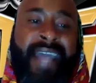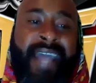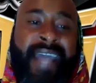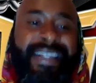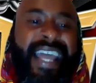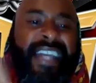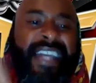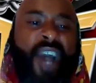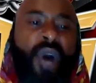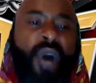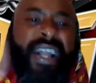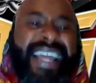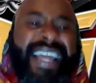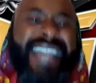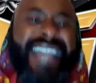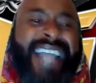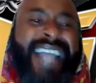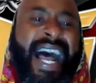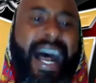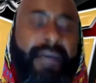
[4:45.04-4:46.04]
They know that they
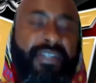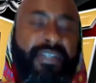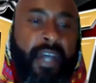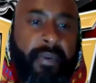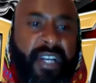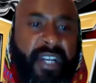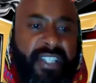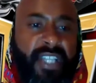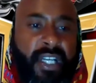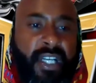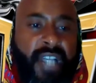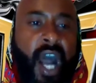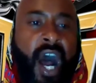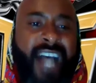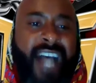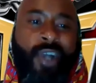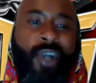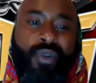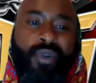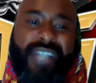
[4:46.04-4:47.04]
time's up because the gods
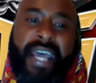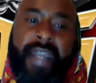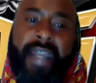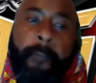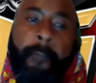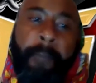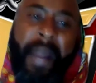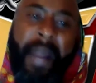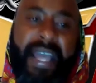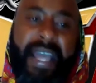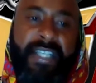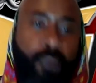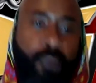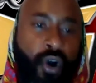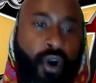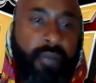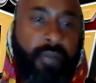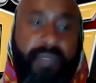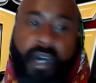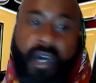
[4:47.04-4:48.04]
gonna take their place. Boy,
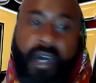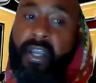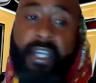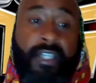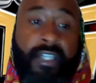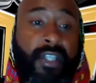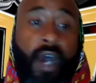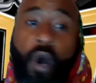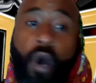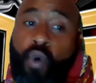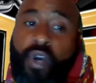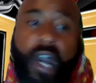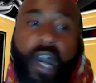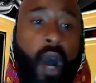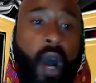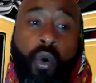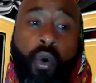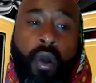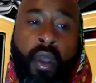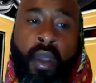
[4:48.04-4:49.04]
them young is on
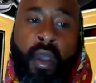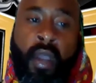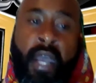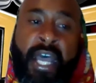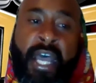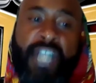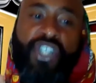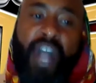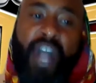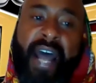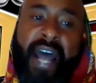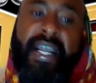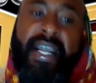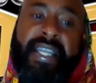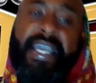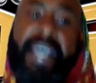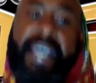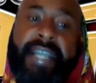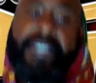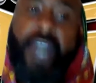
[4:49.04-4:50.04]
go, trying to
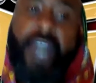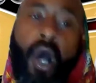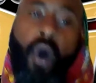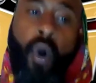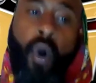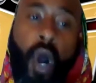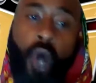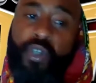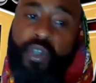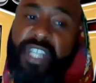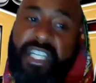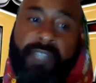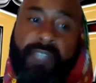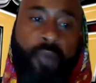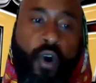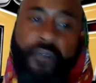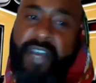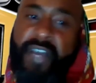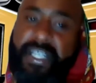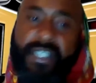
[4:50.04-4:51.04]
get dough. OG's
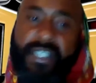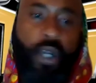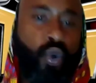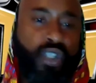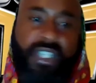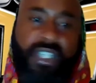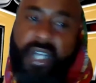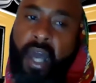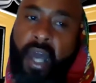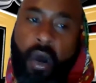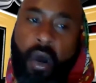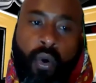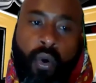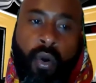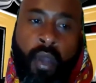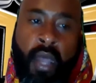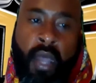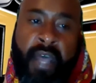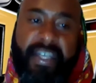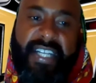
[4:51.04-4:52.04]
moving too slow.
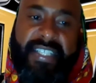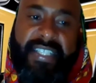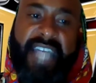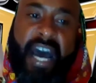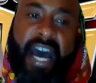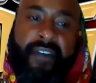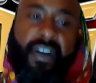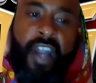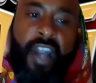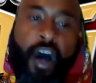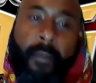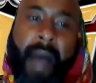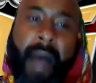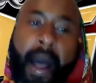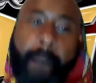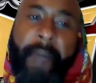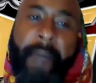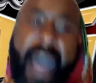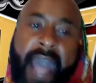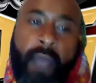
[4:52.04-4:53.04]
The devil on my
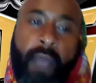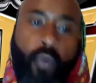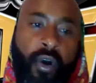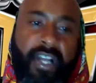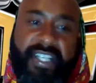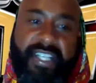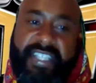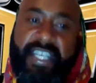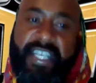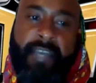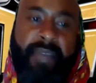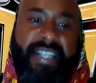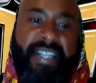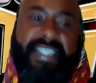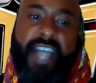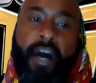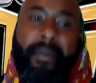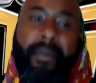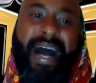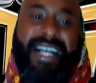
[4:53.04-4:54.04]
back wanna see me
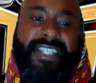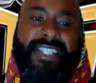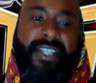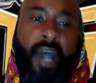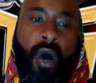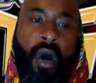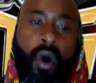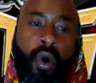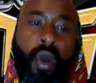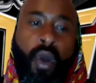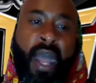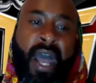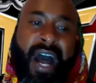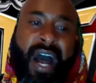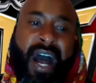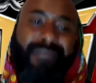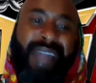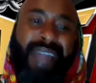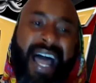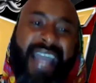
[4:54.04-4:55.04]
sell my soul.
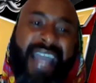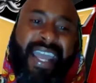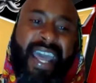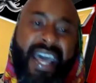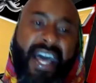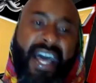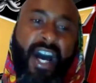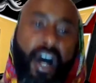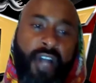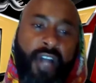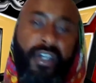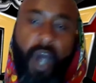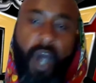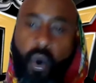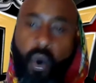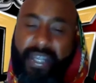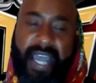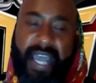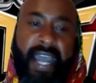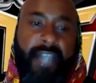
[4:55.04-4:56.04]
I'm like, hell no,
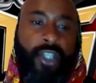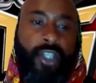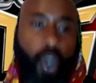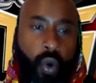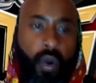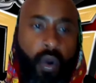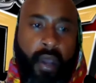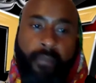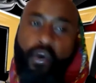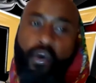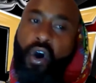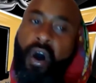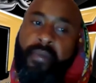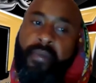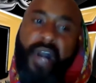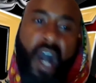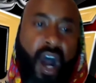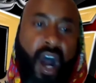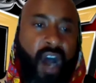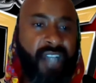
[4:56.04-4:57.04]
can't do it. I'm
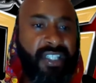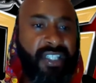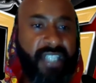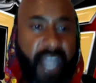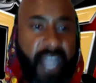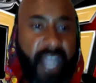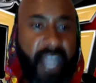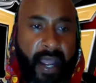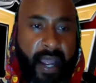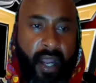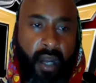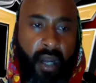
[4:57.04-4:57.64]
God's child.